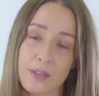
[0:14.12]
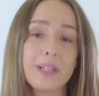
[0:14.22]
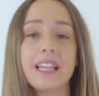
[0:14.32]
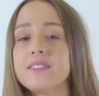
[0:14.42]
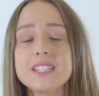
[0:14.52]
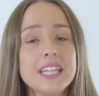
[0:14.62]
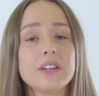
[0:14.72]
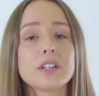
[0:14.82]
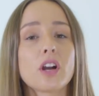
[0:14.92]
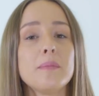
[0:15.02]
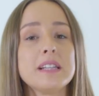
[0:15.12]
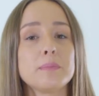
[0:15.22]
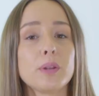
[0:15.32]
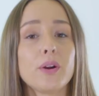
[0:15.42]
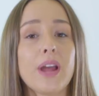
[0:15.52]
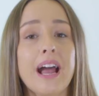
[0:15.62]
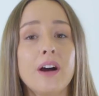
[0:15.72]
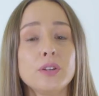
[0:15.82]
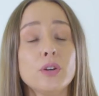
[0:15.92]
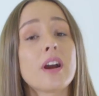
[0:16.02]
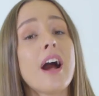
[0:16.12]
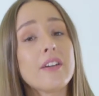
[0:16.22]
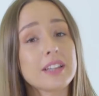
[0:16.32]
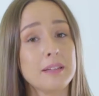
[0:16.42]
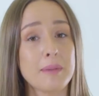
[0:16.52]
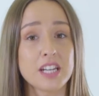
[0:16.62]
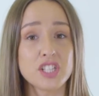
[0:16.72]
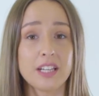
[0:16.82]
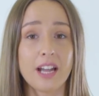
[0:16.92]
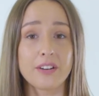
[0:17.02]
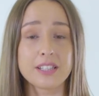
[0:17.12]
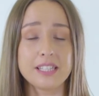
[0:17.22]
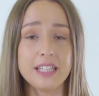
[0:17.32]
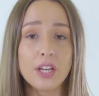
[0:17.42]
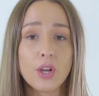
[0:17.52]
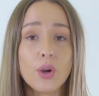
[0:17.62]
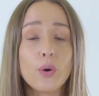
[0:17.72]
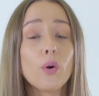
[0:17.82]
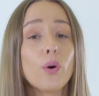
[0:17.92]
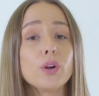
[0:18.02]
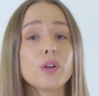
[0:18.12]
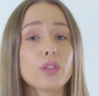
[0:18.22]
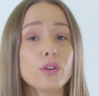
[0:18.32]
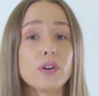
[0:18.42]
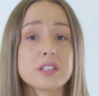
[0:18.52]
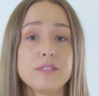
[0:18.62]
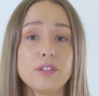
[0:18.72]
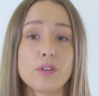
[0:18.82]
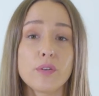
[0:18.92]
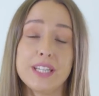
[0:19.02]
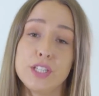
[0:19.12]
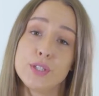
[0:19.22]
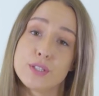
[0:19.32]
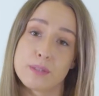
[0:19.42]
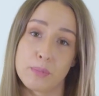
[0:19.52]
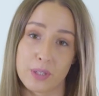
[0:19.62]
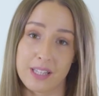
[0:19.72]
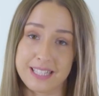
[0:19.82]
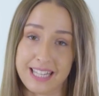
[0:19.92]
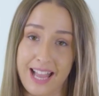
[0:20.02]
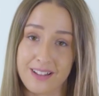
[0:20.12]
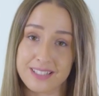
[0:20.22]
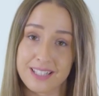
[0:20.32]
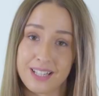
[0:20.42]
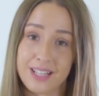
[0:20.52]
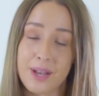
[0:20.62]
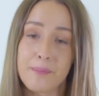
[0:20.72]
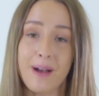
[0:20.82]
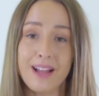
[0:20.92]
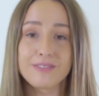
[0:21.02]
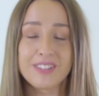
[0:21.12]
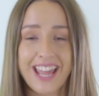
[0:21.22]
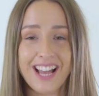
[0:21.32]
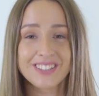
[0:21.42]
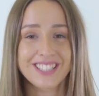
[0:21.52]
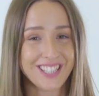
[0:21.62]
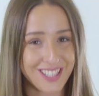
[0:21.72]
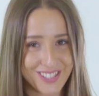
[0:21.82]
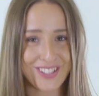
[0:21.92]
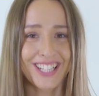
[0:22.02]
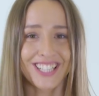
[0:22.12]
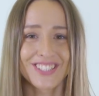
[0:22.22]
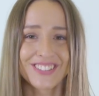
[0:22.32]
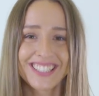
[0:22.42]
We'd love to hear in the comments below how you're currently managing currency, or your thoughts if you've already used the Borderless account. But for now, let's get straight into